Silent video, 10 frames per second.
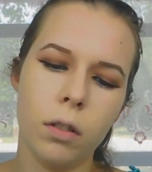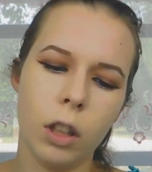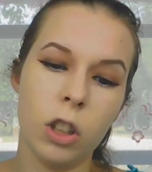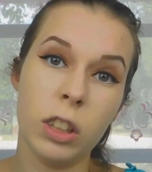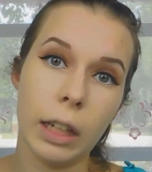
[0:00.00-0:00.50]

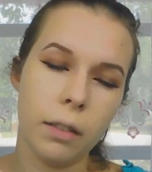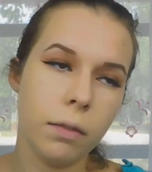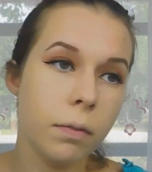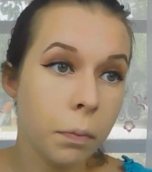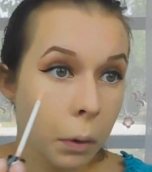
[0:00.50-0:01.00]
your skin.
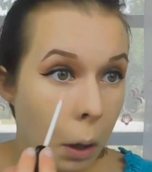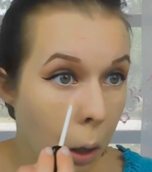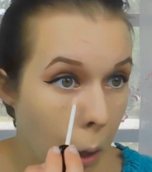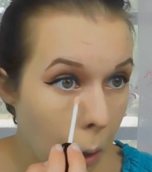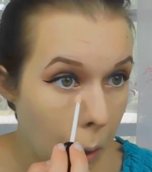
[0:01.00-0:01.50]

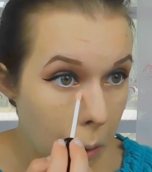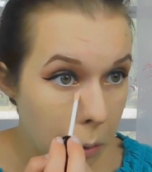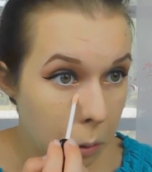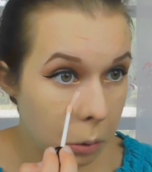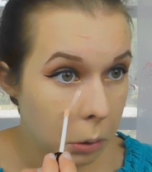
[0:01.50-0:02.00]

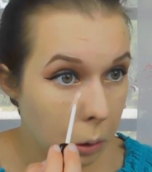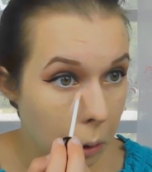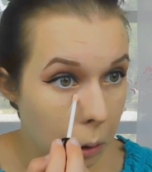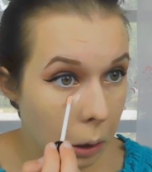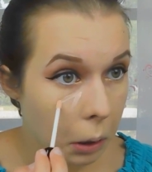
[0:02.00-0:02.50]
So I'm just going
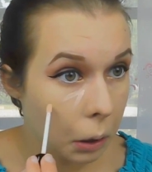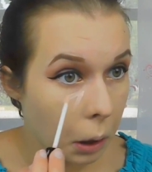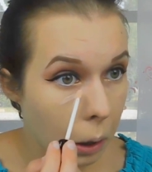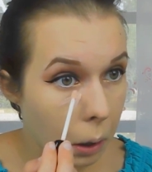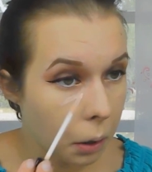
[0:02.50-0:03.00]
to take
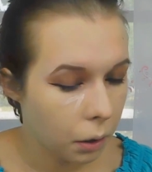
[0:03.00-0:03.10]
that